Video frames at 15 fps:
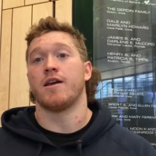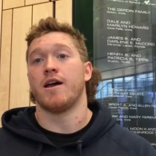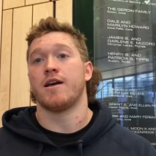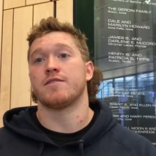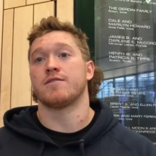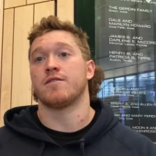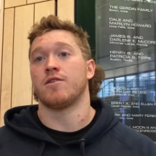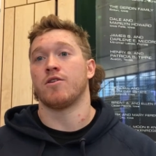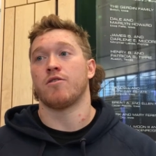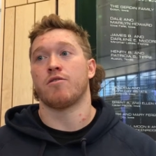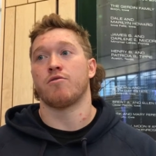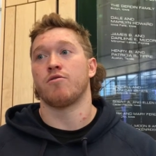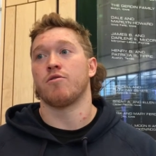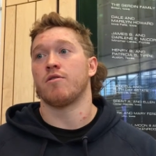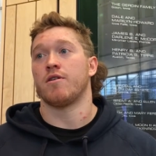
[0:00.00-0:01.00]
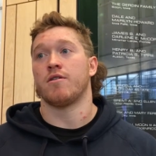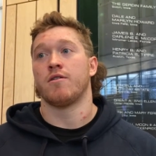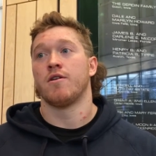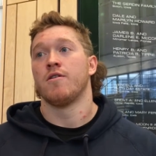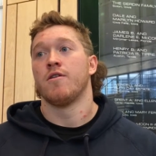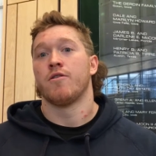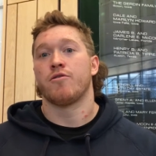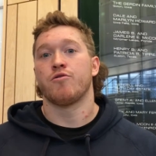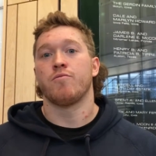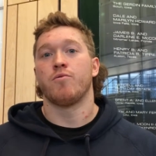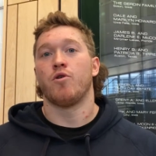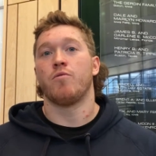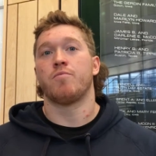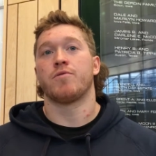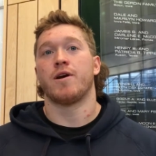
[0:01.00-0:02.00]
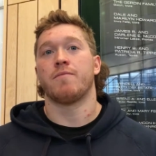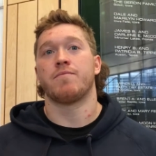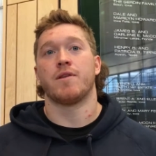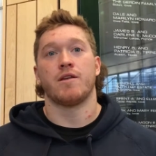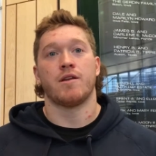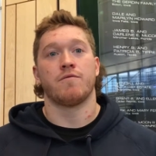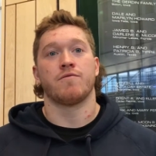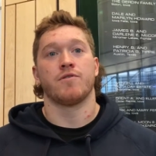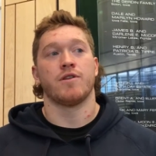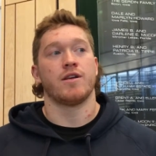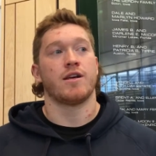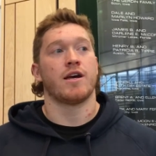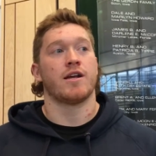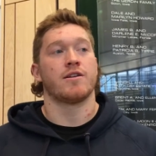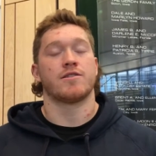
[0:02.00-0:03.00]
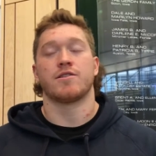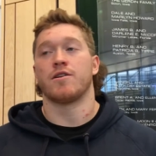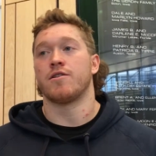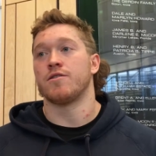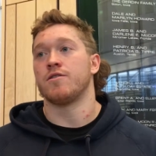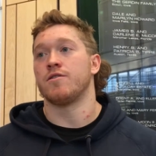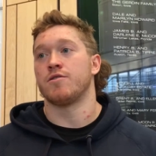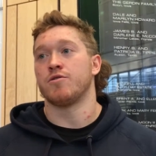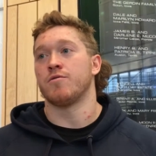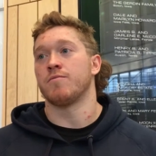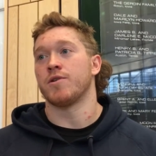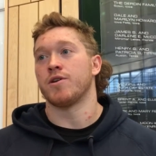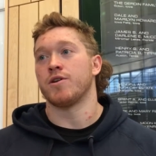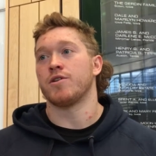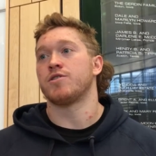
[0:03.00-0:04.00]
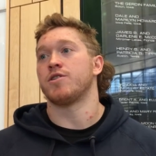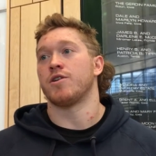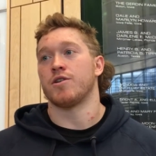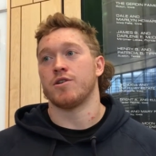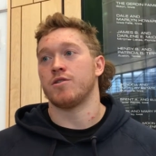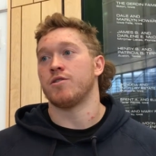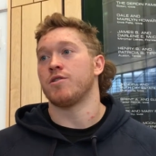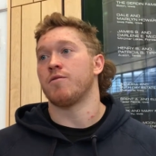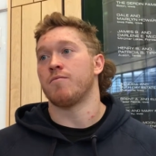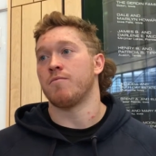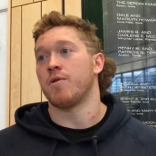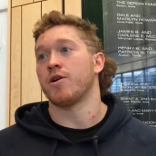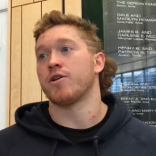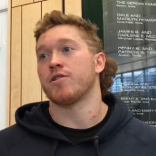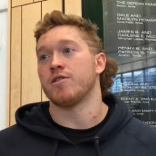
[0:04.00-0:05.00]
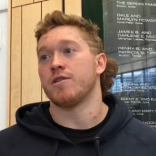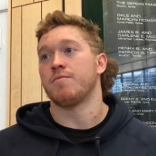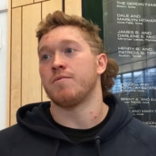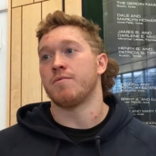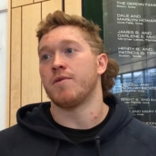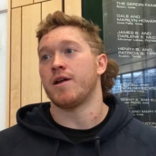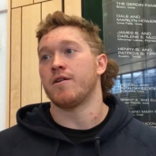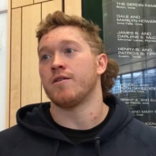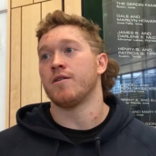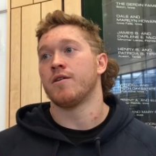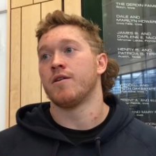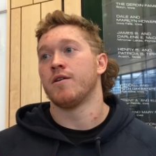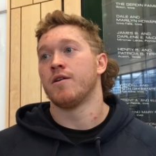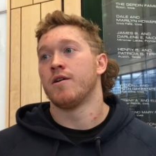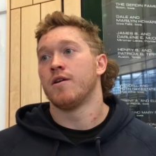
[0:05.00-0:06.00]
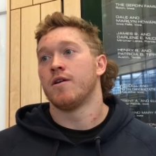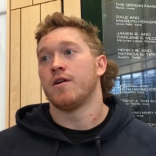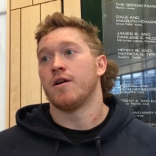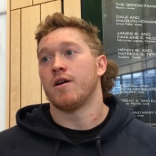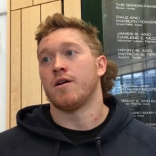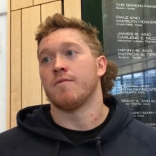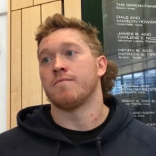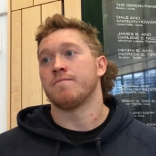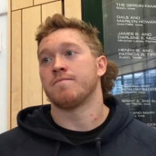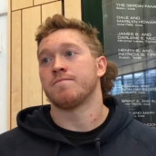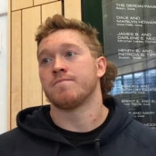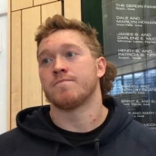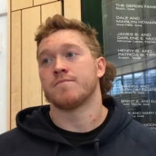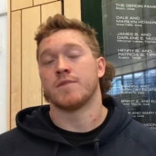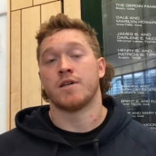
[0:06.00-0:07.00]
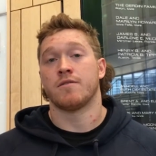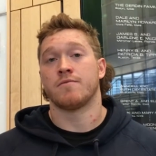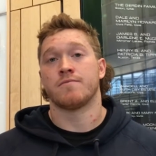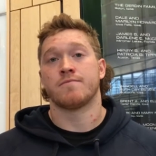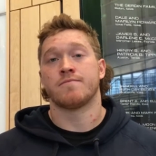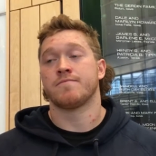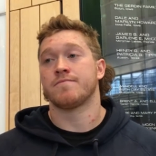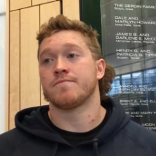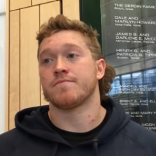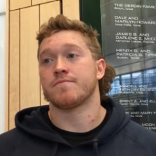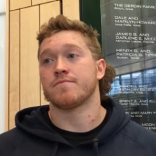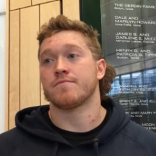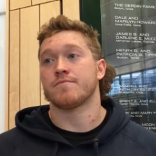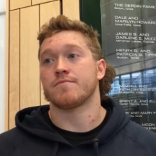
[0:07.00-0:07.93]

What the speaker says: of guys, you know, through bowl prep that have really kind of started to emerge or, you know, markedly been better. Yeah.